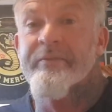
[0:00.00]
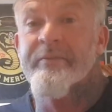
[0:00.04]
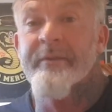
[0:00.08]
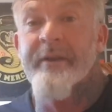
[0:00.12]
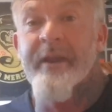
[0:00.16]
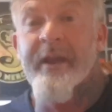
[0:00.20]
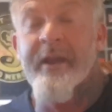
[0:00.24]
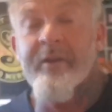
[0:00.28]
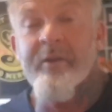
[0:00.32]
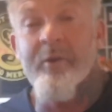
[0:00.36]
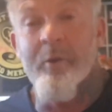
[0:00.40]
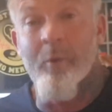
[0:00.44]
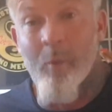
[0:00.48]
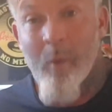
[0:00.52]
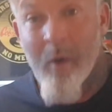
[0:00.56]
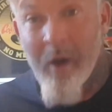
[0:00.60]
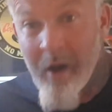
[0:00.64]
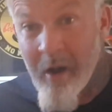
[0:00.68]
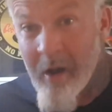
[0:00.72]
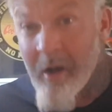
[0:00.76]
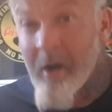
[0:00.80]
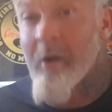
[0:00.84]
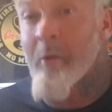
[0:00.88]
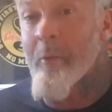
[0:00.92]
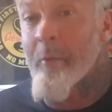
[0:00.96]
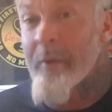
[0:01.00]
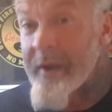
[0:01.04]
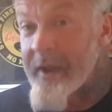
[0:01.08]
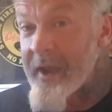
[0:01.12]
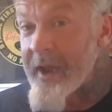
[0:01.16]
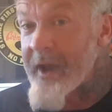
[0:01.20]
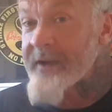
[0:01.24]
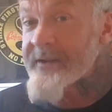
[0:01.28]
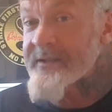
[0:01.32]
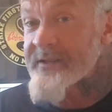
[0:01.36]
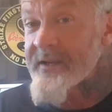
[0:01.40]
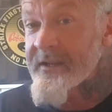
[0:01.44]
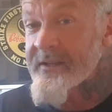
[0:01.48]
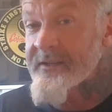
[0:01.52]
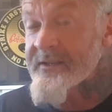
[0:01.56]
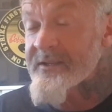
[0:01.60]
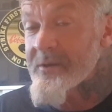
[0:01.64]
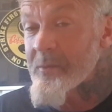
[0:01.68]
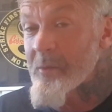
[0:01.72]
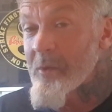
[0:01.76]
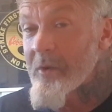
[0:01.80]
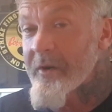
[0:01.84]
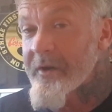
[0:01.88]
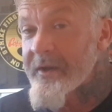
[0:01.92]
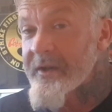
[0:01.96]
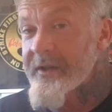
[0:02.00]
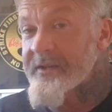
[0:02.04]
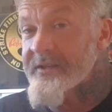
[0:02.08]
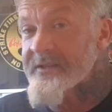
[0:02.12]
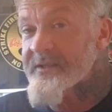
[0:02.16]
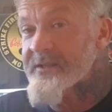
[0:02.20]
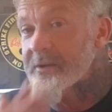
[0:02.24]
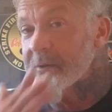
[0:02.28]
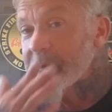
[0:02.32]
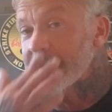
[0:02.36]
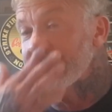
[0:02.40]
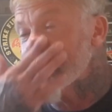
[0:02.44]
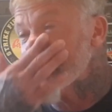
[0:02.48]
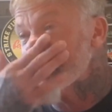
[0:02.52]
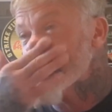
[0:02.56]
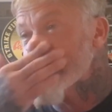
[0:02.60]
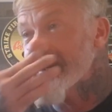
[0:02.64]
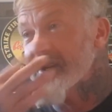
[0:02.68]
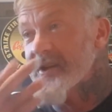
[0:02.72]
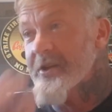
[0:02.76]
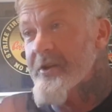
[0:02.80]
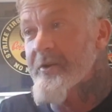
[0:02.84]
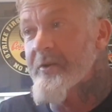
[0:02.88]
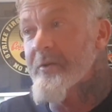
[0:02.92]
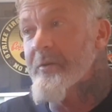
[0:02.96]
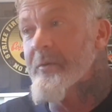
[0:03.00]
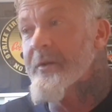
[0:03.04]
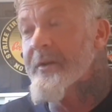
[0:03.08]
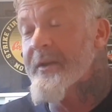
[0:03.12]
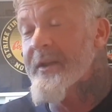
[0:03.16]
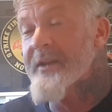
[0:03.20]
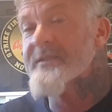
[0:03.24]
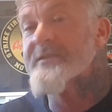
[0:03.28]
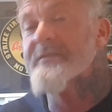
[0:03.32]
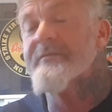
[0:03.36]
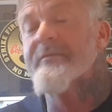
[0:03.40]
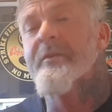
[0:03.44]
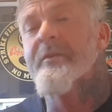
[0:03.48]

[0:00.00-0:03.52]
now you are reacting to what he's doing to you, and that's a